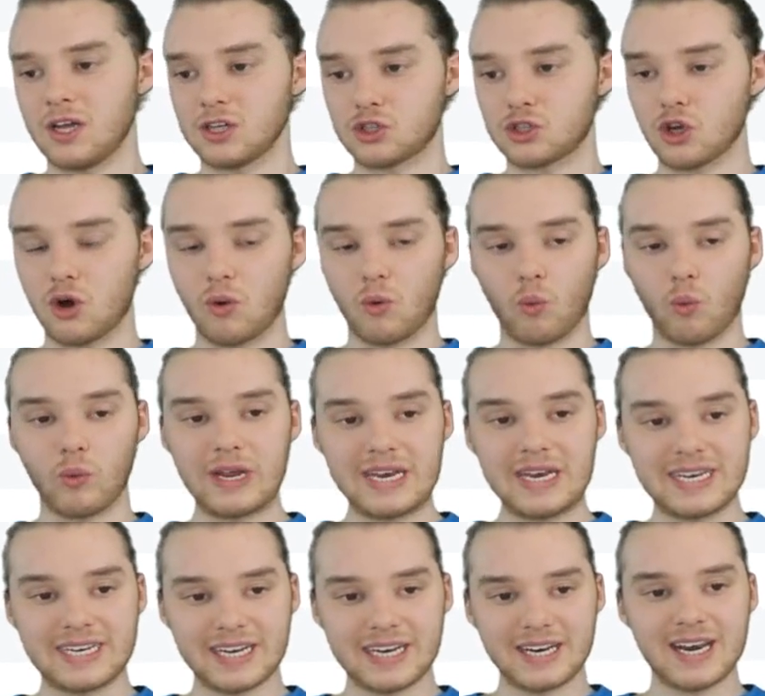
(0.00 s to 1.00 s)
So we
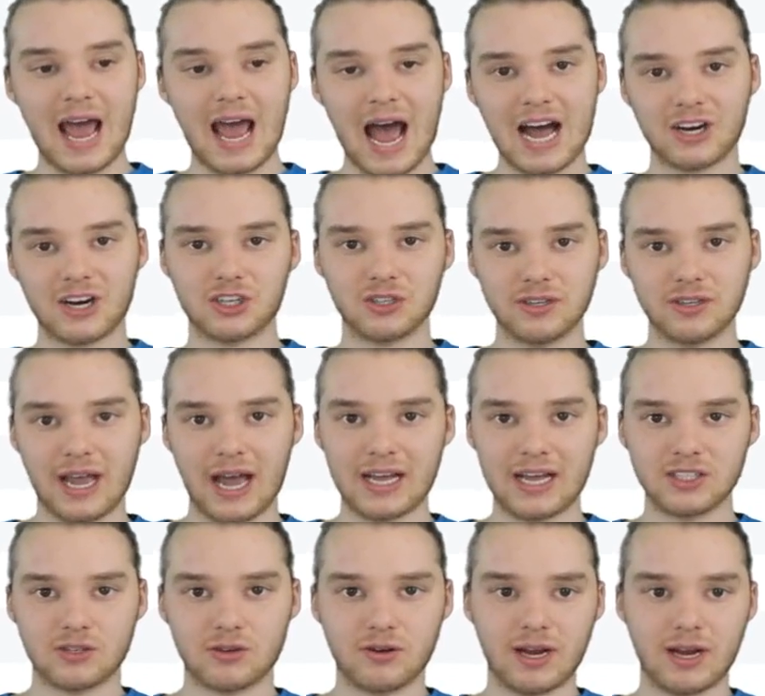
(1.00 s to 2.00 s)
didn't actually
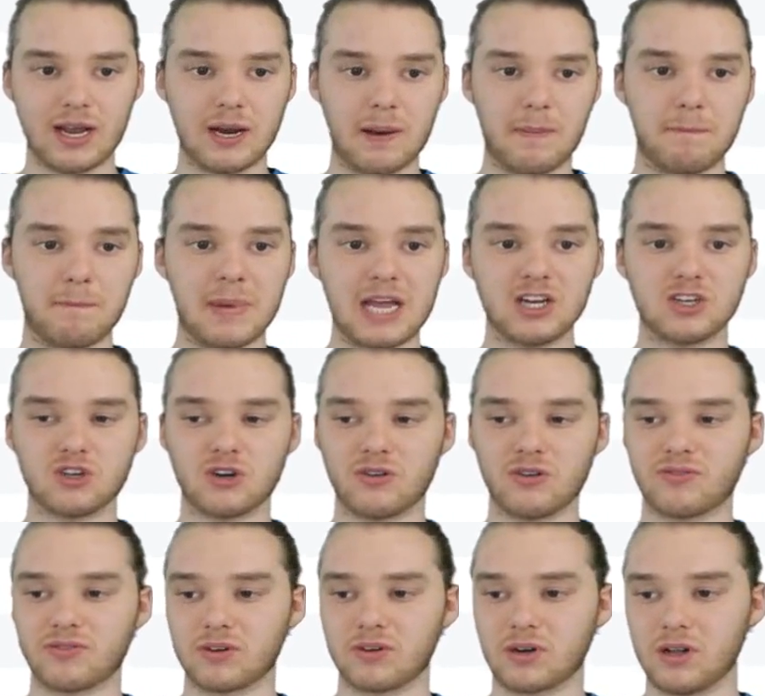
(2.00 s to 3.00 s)
enter in a
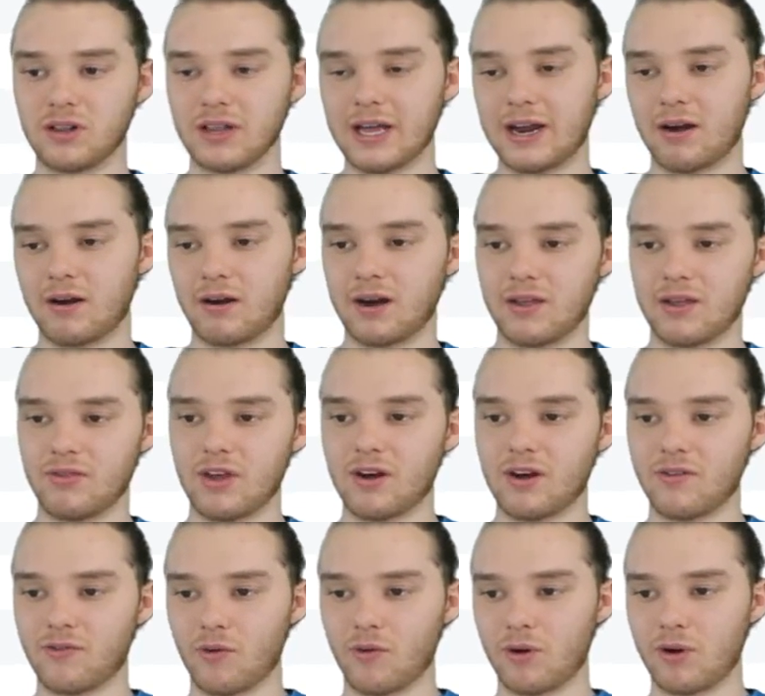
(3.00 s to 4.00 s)
major for Claire, and
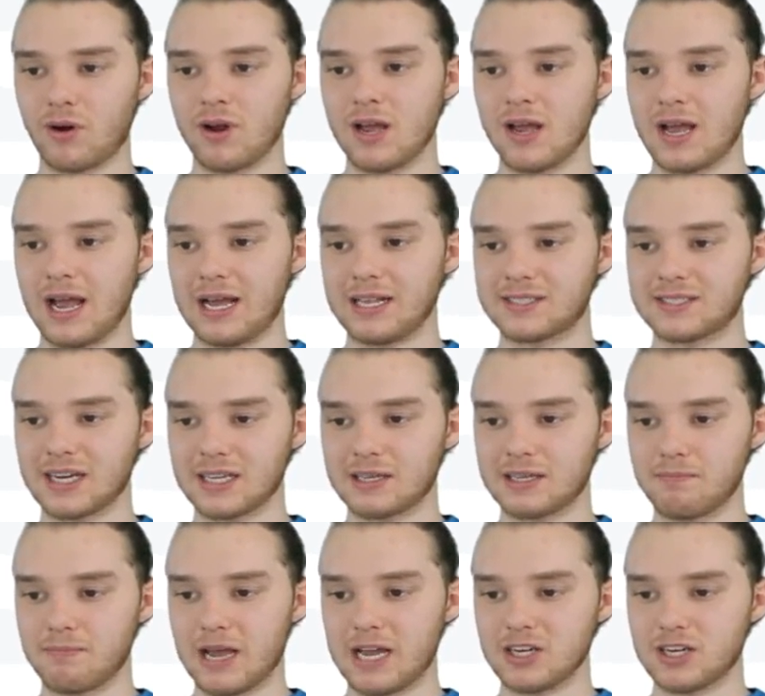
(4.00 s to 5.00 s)
therefore, inside
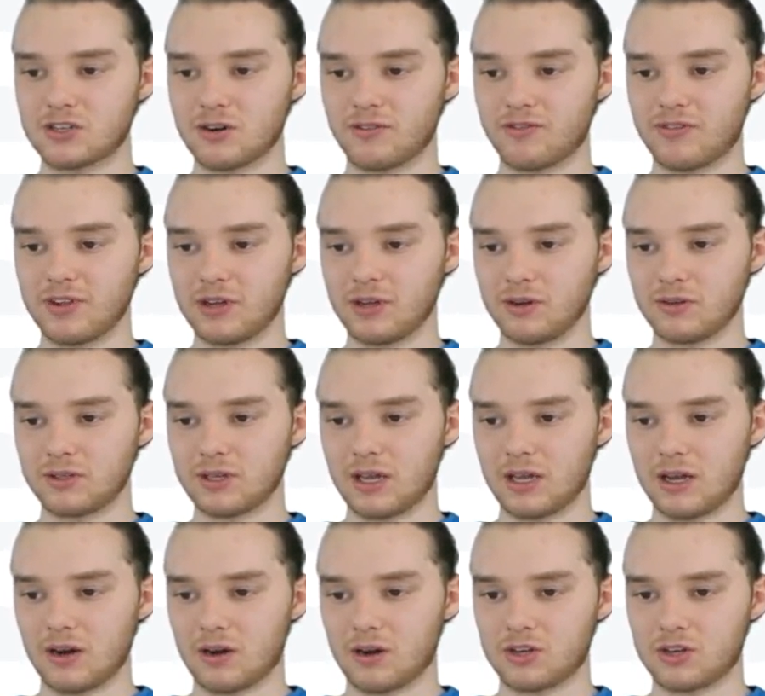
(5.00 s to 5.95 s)
the major field,